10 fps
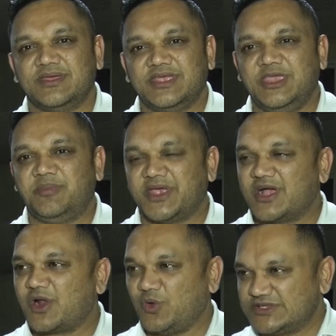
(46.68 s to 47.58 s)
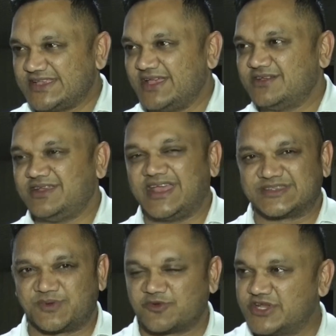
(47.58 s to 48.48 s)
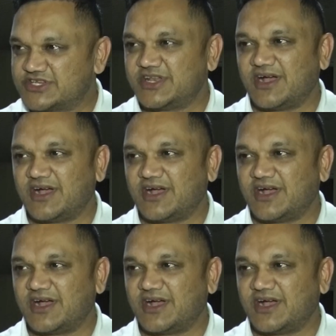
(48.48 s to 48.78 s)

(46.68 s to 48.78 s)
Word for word: keeping a close eye on exploration